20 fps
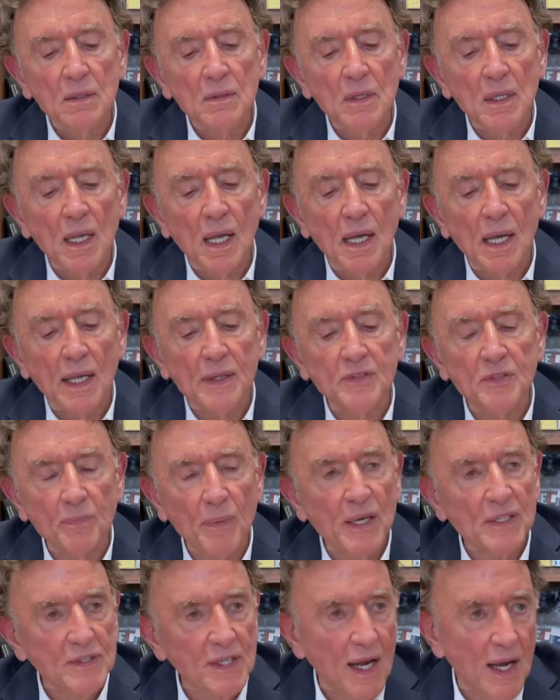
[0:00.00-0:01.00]
I
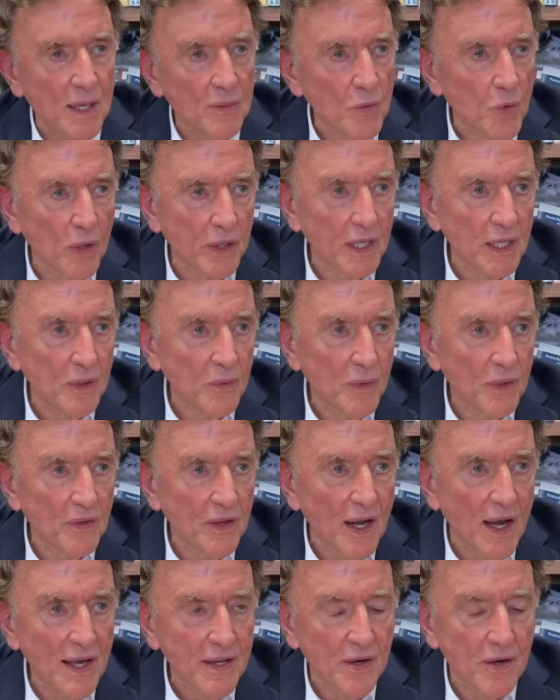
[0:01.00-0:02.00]
spent time working with
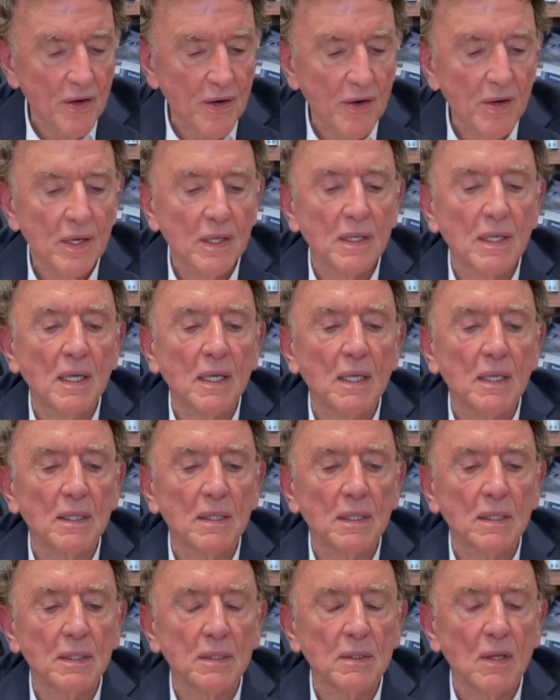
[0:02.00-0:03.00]
Yeutter uh,
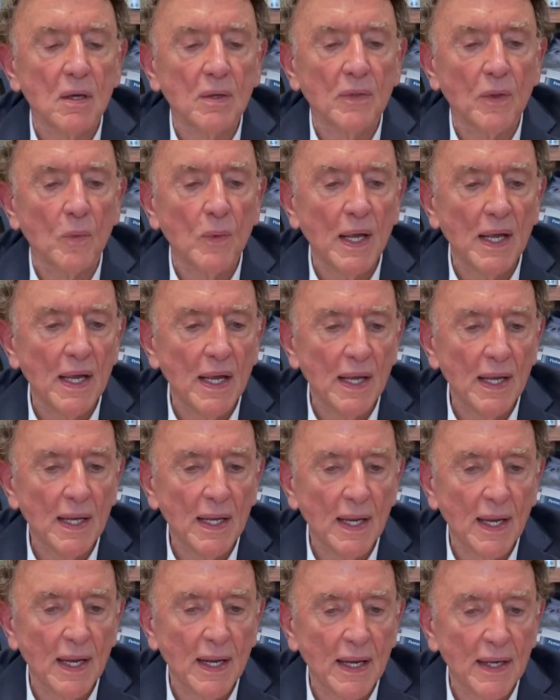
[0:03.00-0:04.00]
along the
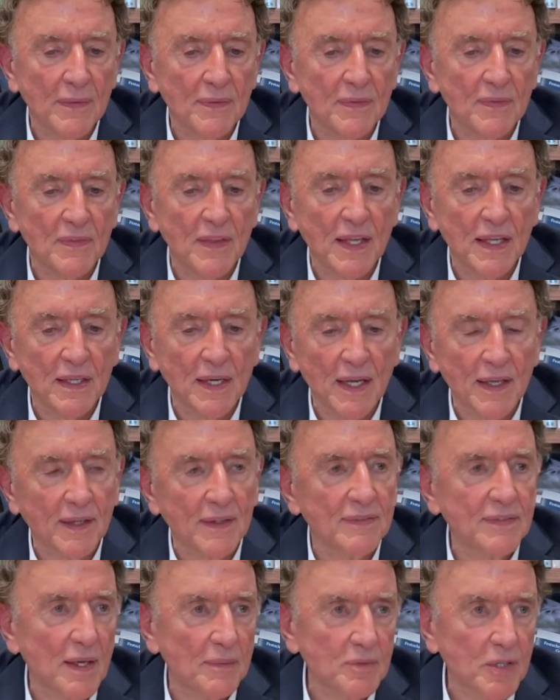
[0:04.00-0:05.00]
way, and then I
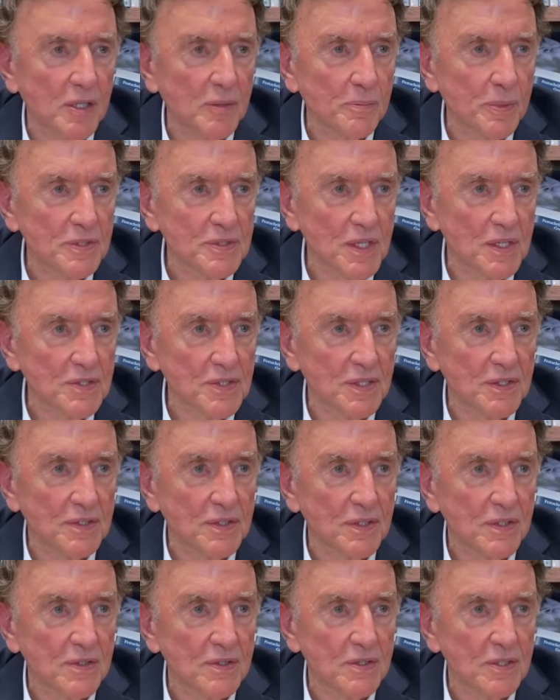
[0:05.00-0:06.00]
accepted a
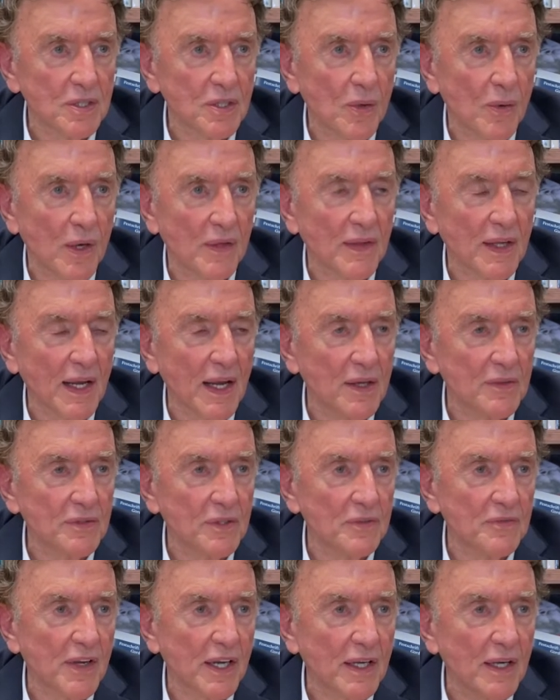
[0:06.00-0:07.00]
position to go on the Council
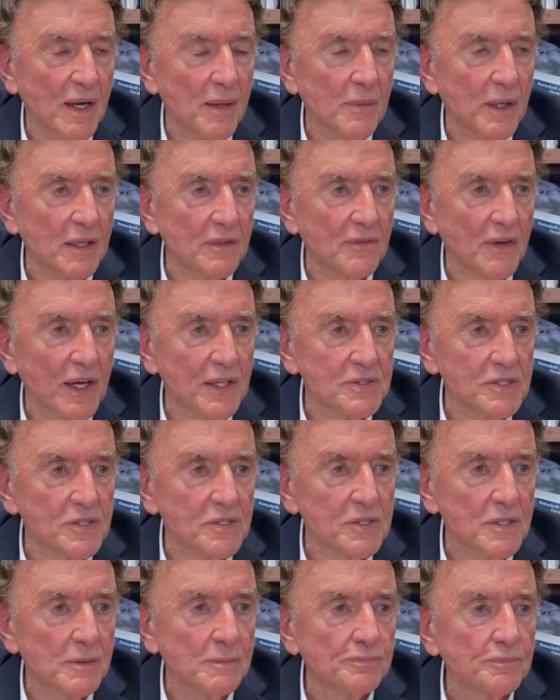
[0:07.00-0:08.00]
of Economic
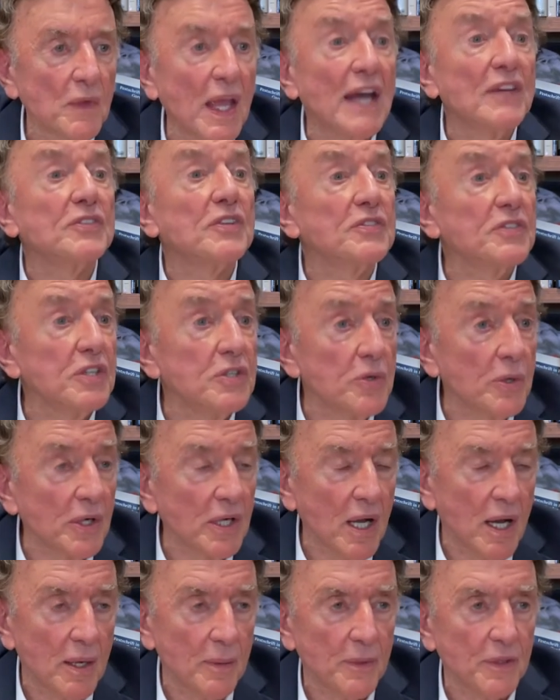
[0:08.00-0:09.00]
Advisors as a senior
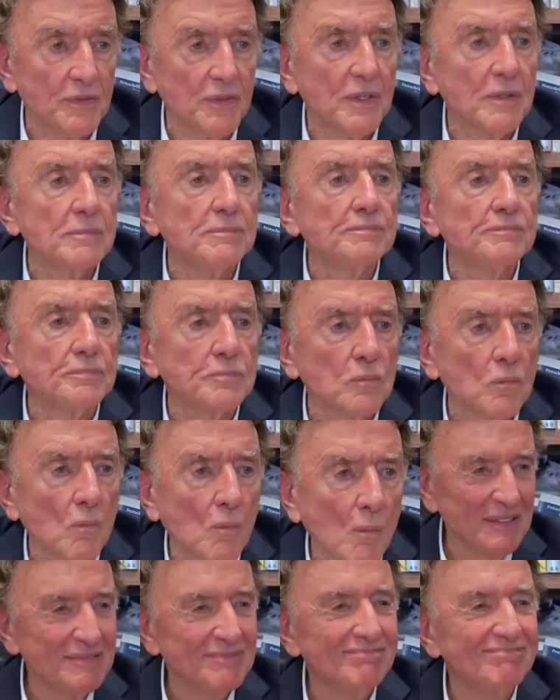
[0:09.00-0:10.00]
economist. Mm.
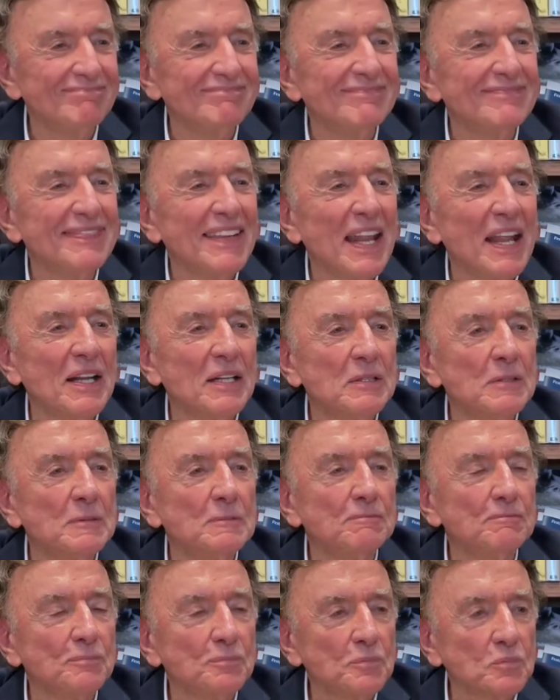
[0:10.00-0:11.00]
So,
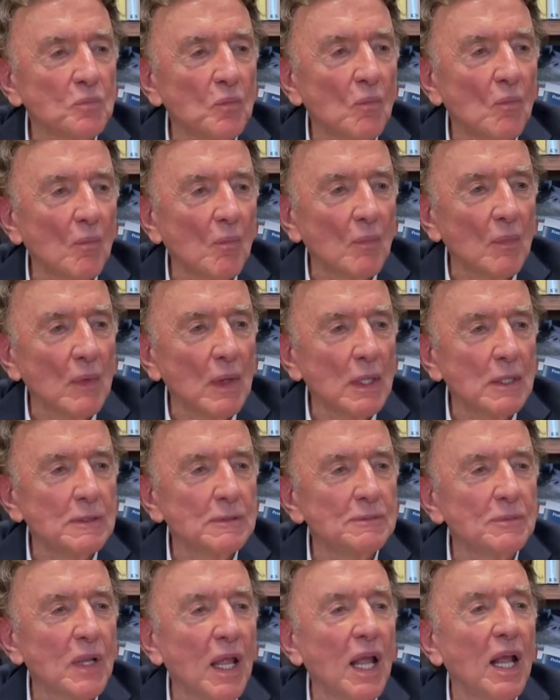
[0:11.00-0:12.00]
what what
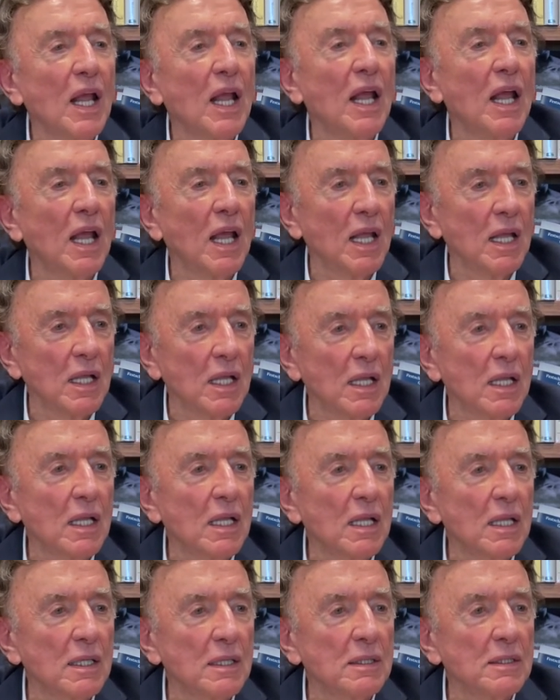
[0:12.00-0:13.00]
was the real
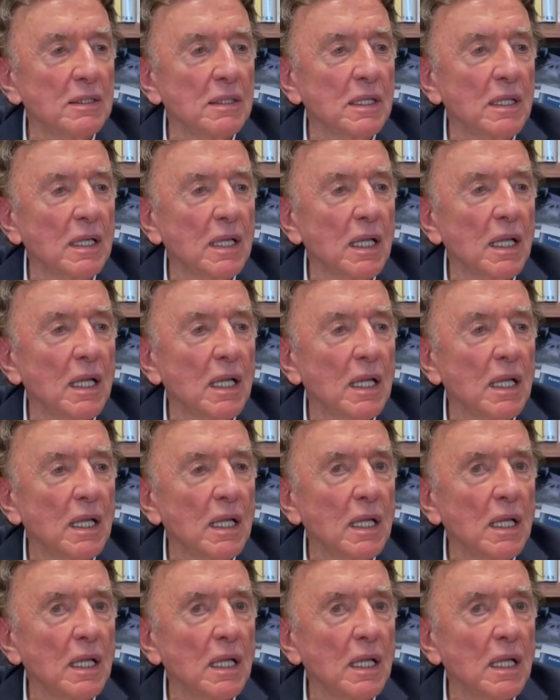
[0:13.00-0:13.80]
impact of your work?